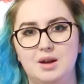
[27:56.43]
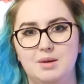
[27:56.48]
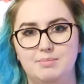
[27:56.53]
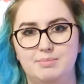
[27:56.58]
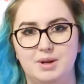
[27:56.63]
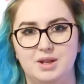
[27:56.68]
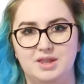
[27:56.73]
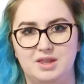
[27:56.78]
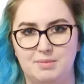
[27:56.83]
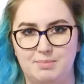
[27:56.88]

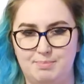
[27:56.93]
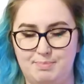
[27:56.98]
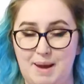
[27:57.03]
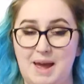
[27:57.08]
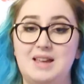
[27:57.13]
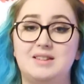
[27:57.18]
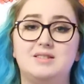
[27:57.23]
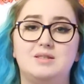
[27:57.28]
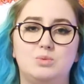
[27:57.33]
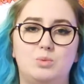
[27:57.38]
but the
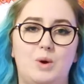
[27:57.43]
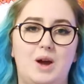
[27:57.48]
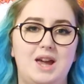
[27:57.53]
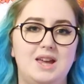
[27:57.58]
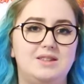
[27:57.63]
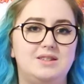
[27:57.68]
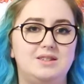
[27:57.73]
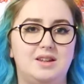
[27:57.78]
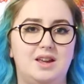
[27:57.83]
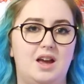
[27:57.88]
best way
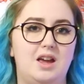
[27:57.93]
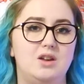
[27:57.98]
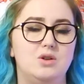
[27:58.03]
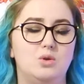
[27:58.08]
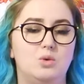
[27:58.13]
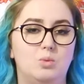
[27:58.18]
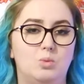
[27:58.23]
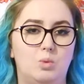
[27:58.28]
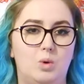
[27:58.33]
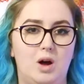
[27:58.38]
to get
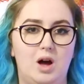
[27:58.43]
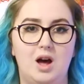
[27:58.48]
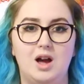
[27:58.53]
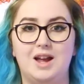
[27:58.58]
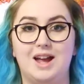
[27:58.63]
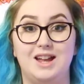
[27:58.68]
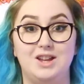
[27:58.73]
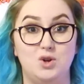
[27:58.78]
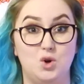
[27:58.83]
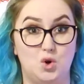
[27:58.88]
your work
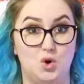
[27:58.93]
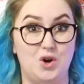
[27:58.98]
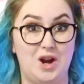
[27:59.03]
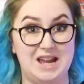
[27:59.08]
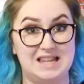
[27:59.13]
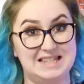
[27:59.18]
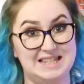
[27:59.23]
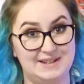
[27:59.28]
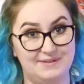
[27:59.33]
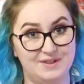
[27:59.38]
and your
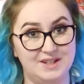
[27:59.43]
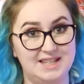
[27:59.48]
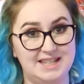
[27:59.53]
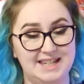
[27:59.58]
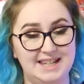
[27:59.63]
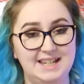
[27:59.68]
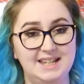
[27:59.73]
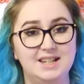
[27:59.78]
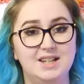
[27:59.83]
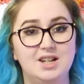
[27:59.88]

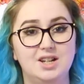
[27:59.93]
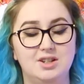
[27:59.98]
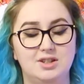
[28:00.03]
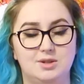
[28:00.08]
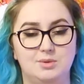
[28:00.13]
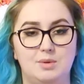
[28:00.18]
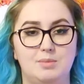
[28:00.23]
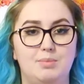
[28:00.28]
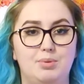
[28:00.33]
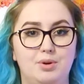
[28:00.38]
creativity
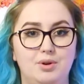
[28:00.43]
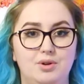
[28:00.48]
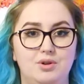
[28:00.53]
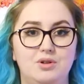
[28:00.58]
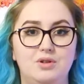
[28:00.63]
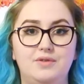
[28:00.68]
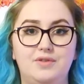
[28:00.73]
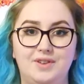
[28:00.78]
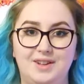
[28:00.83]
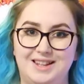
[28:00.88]
to
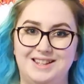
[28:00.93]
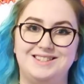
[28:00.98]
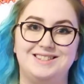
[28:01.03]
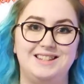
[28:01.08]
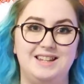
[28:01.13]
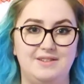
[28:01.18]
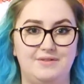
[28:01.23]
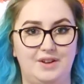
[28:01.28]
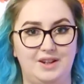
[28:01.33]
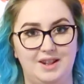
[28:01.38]
improve is
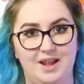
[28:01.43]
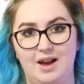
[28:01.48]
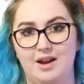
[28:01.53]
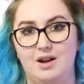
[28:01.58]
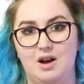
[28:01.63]
leaving that